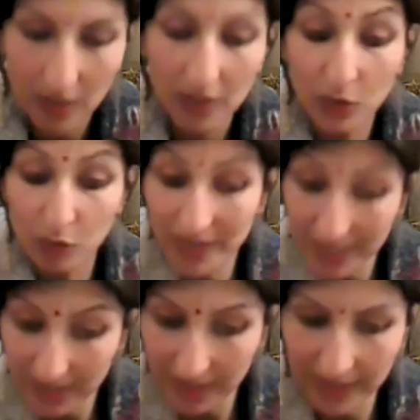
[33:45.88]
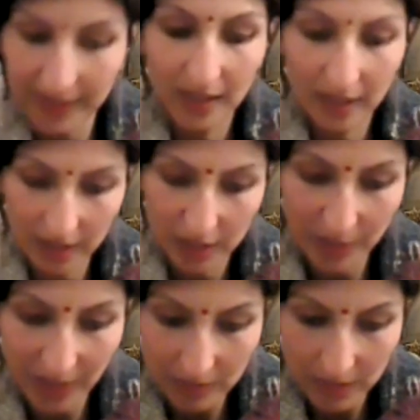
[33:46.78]
So recently heard
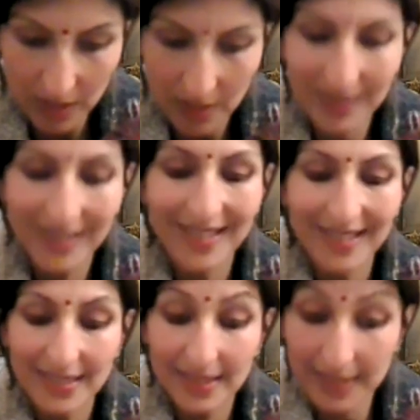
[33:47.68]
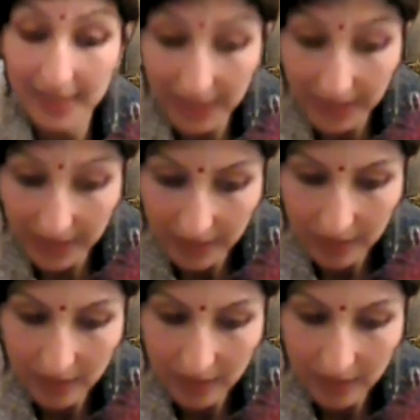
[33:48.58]
about, seen,